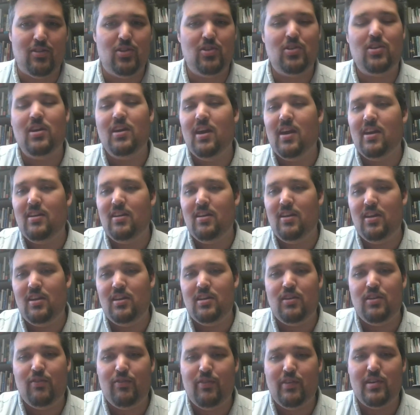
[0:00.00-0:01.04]
looking at an
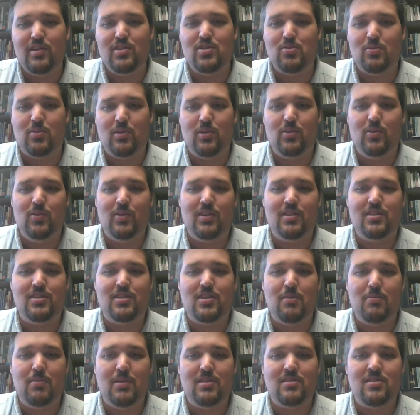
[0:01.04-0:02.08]
individual who
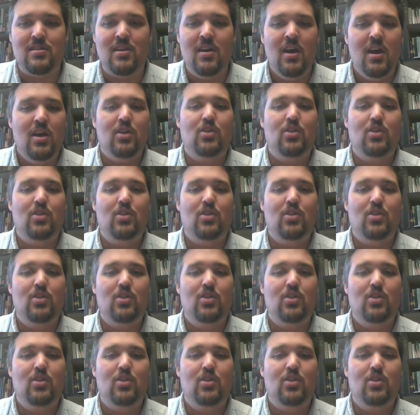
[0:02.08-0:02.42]
exhibits